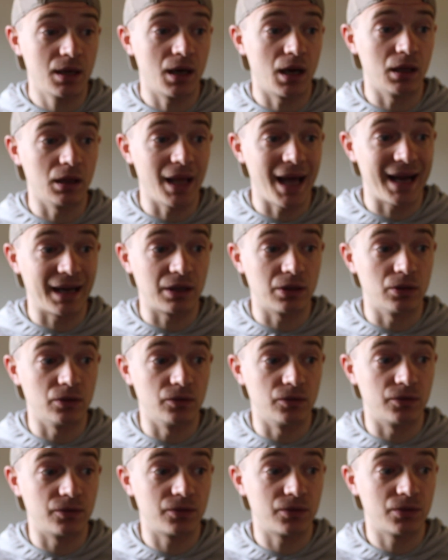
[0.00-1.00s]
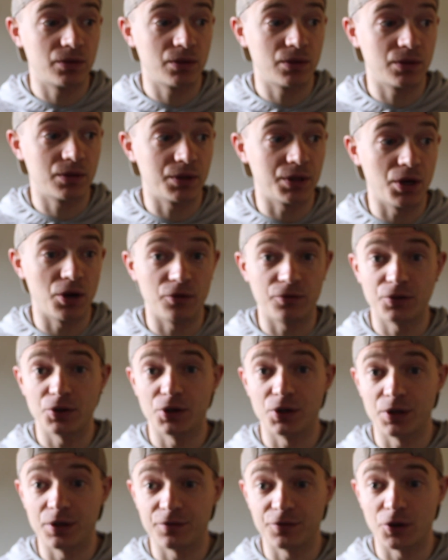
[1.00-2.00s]
a lack of,
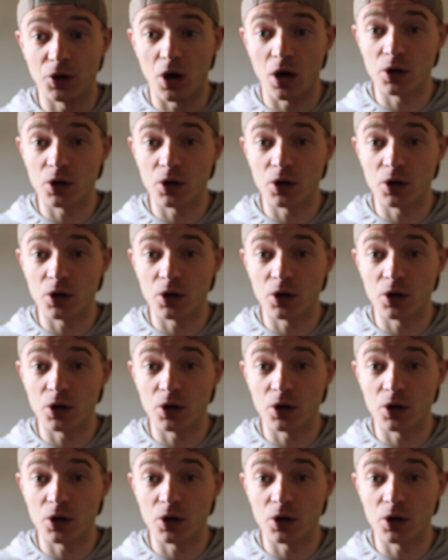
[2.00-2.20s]
if you're